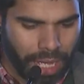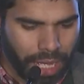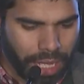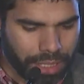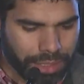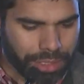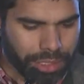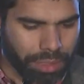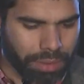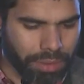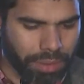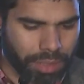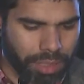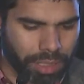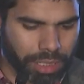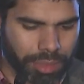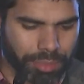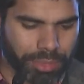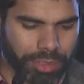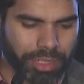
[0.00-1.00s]
And so
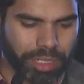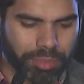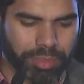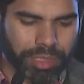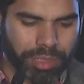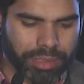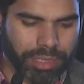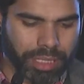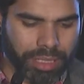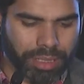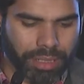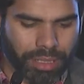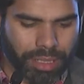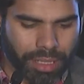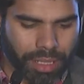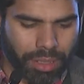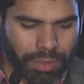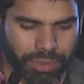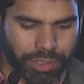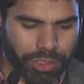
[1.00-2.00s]
community building,
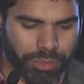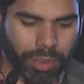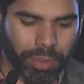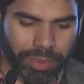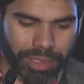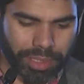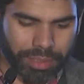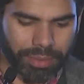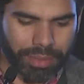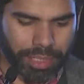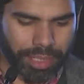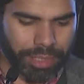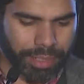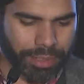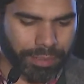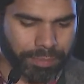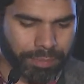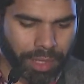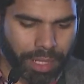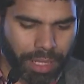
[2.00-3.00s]
which is what we do
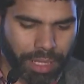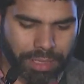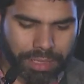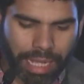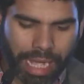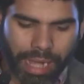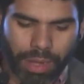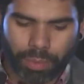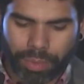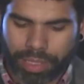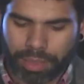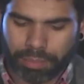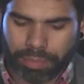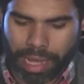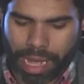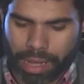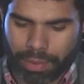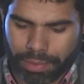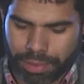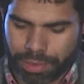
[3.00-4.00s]
here, is how we
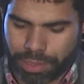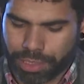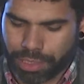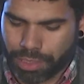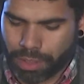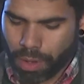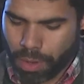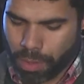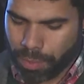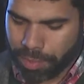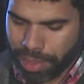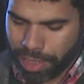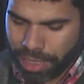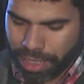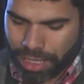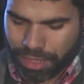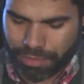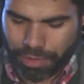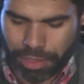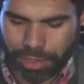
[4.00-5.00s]
empower so many
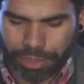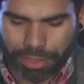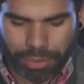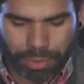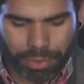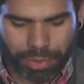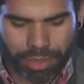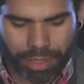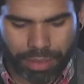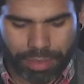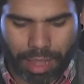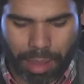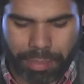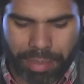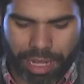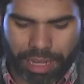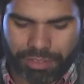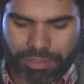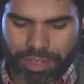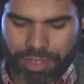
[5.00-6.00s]
of our youth that
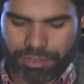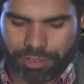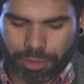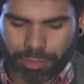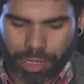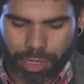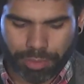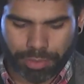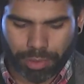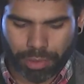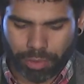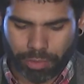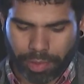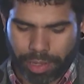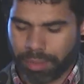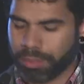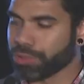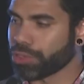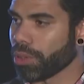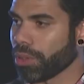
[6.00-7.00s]
benefit from our
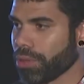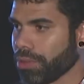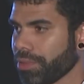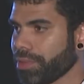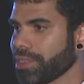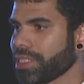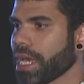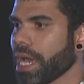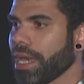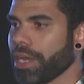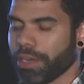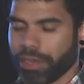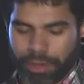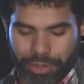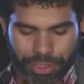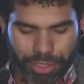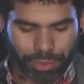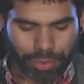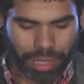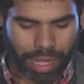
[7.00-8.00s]
programs or reside in our
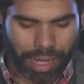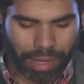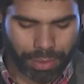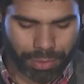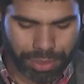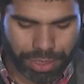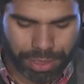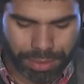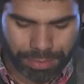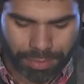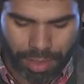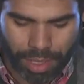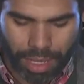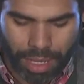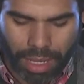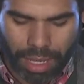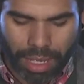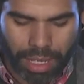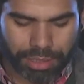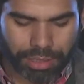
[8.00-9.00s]
youth house.
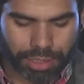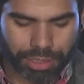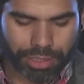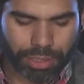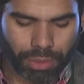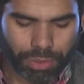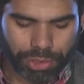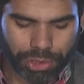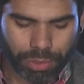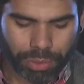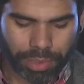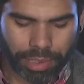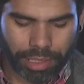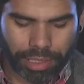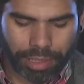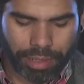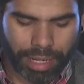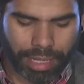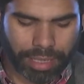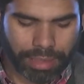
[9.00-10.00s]
As a social
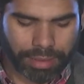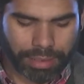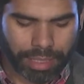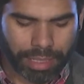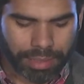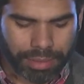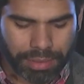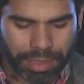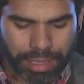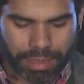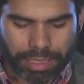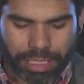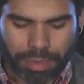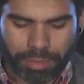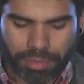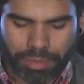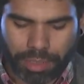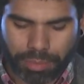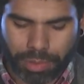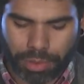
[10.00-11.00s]
worker, I can tell you that
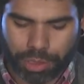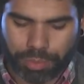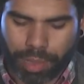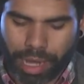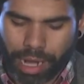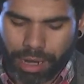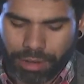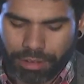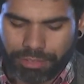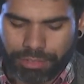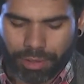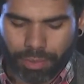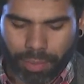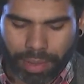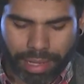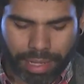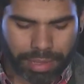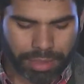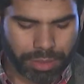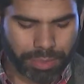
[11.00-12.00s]
some of the most powerful
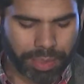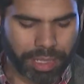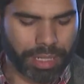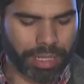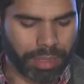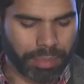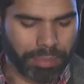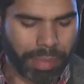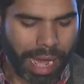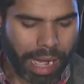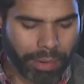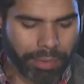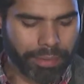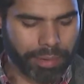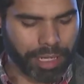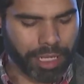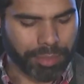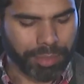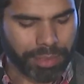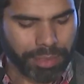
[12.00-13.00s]
ways we can empower a
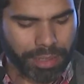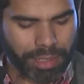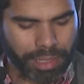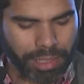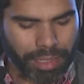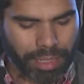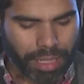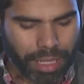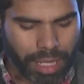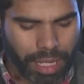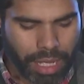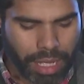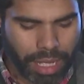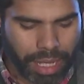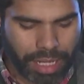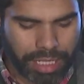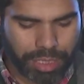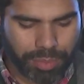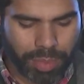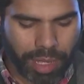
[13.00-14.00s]
community
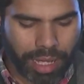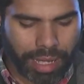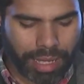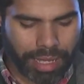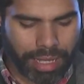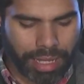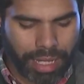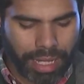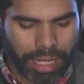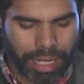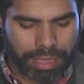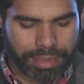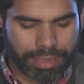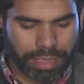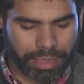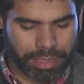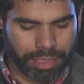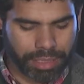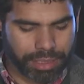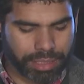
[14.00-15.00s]
is by
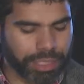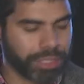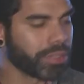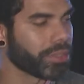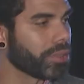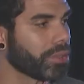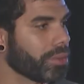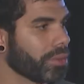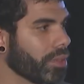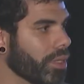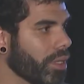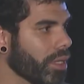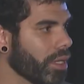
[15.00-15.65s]
attending to